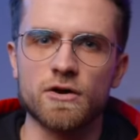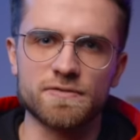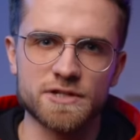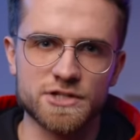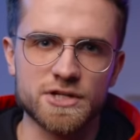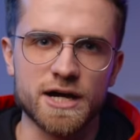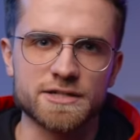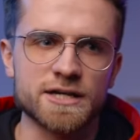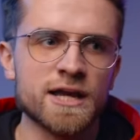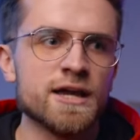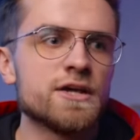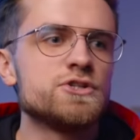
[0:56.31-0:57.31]
of the shot.
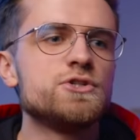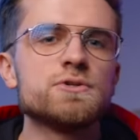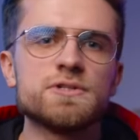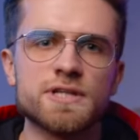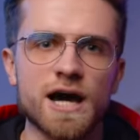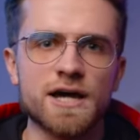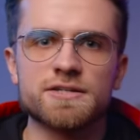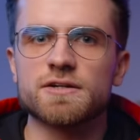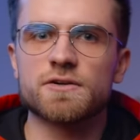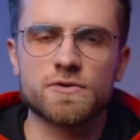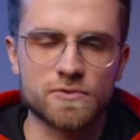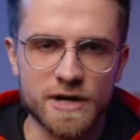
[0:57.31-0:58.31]
Do
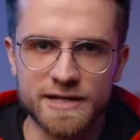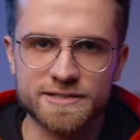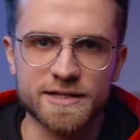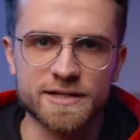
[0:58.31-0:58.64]
not cross